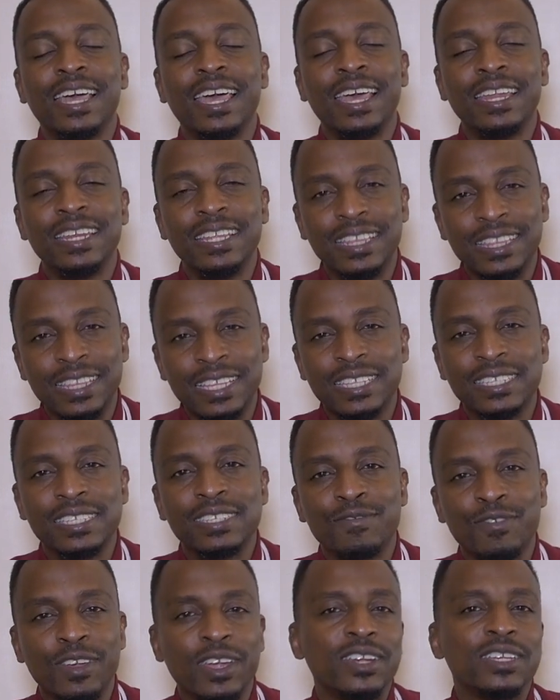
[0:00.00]
And in this
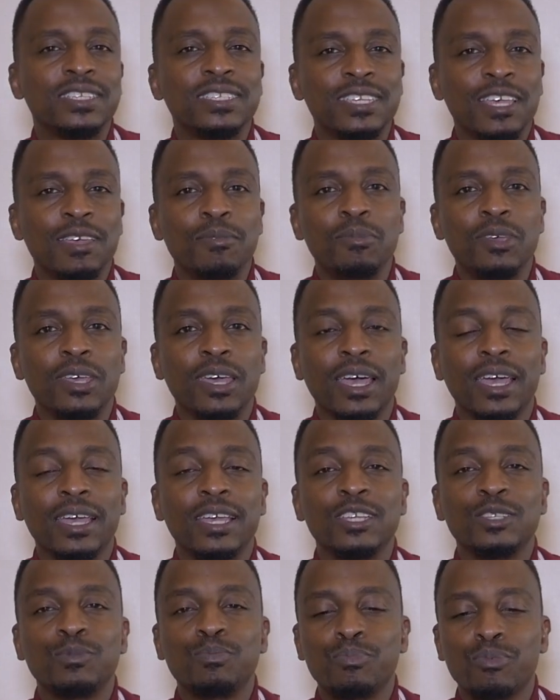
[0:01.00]
very same year,
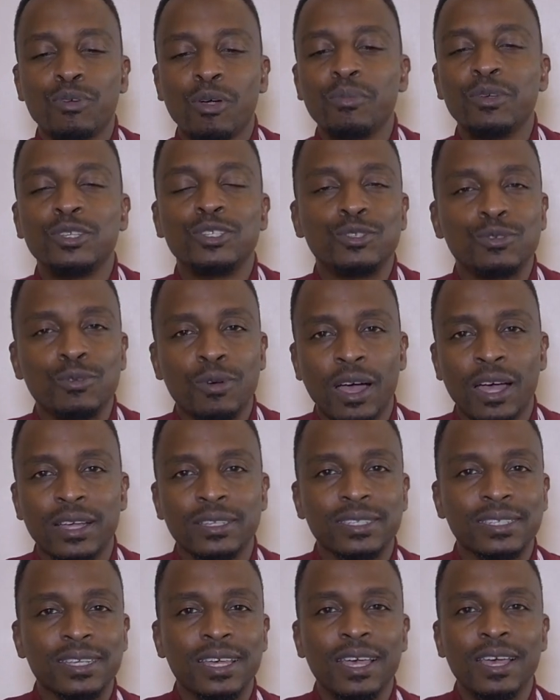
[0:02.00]
He's promised to
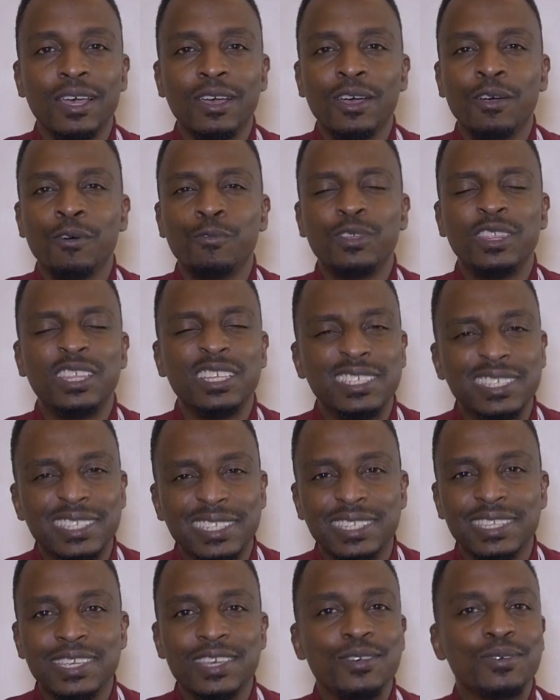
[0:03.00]
us with the
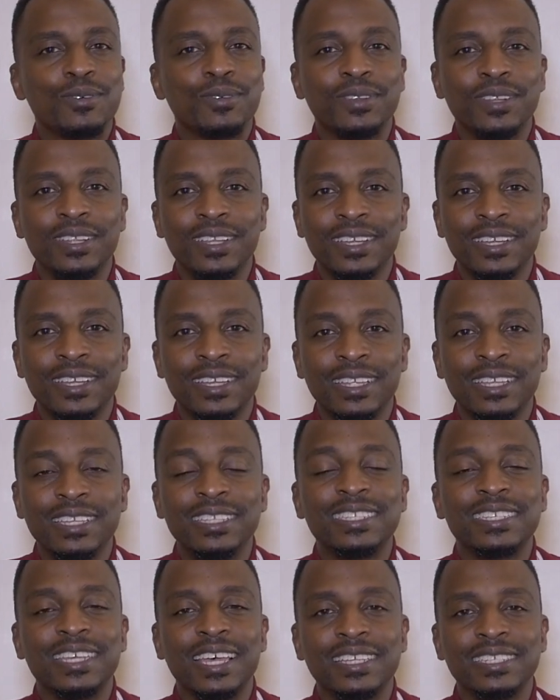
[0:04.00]
zeal
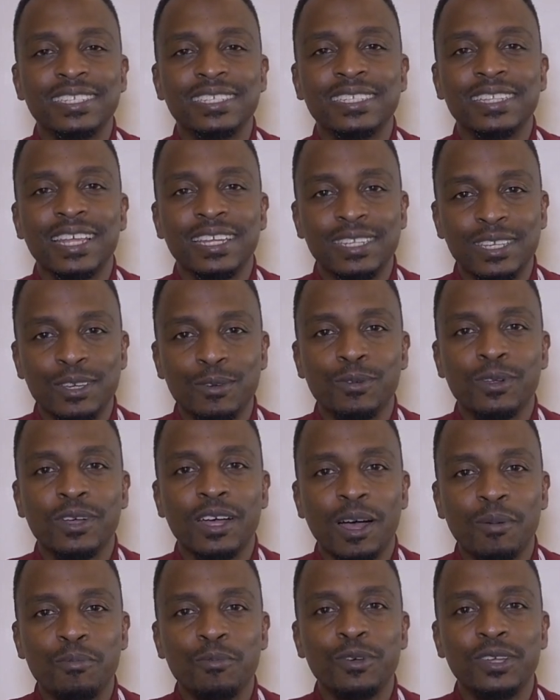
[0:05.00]
it says that He will
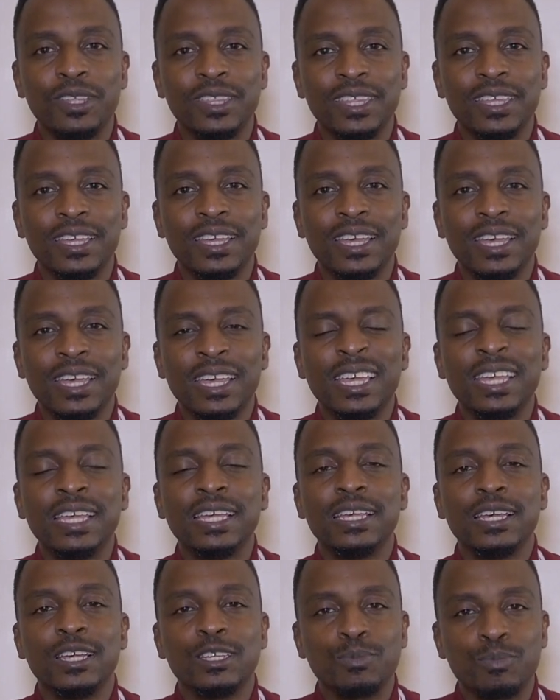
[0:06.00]
come with,
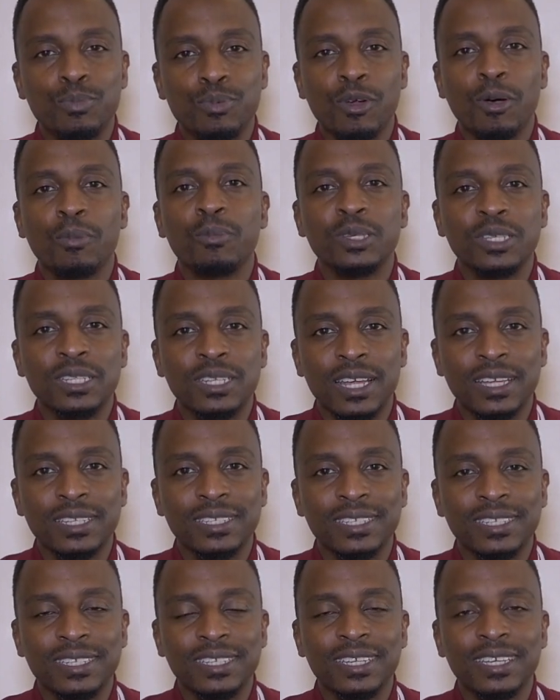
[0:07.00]
He has promised
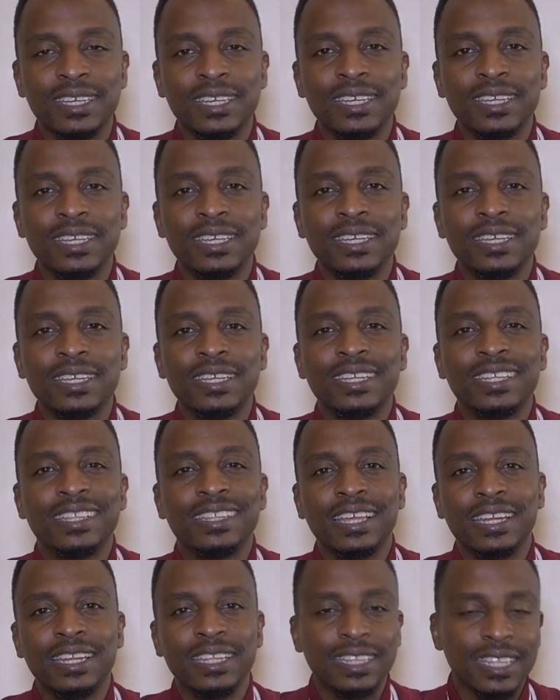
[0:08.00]
us
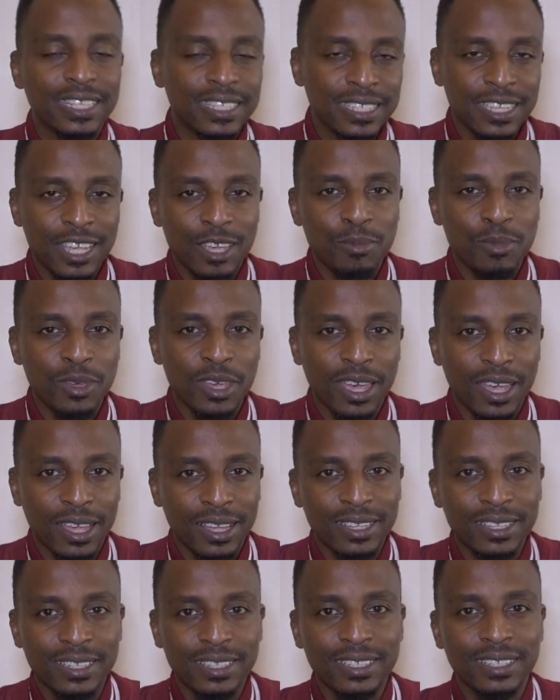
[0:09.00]
that in the same year
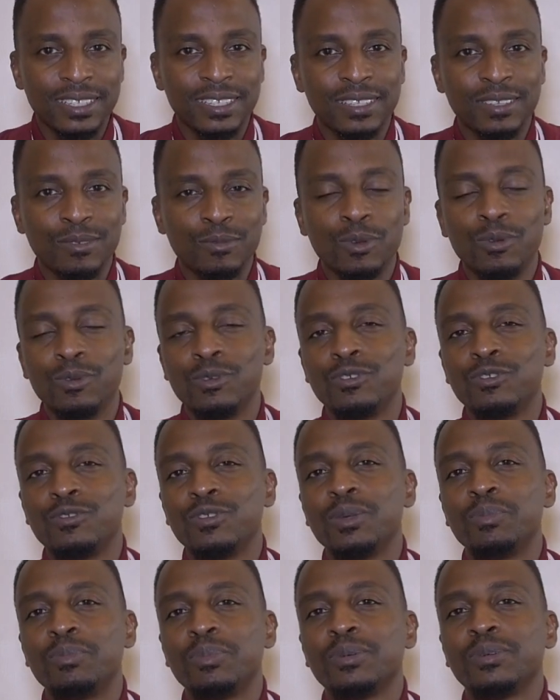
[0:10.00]
we will
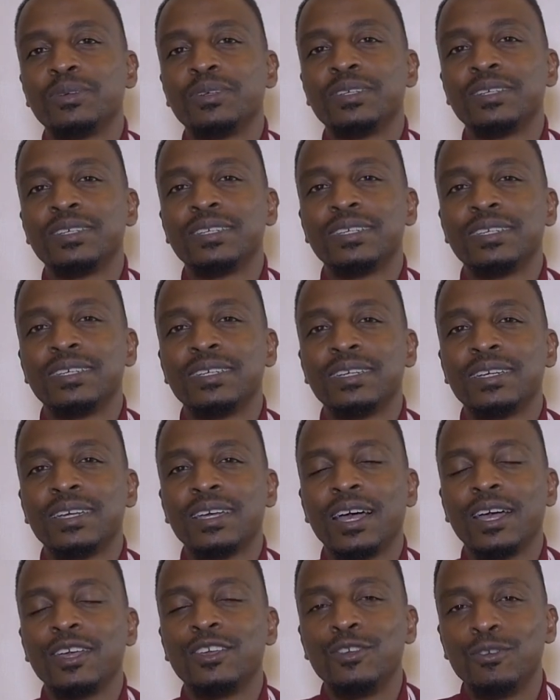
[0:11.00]
reap
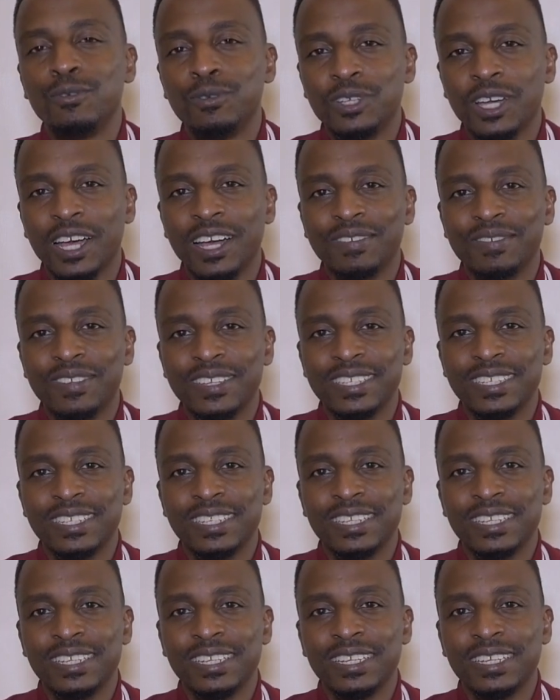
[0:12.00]
a huge harvest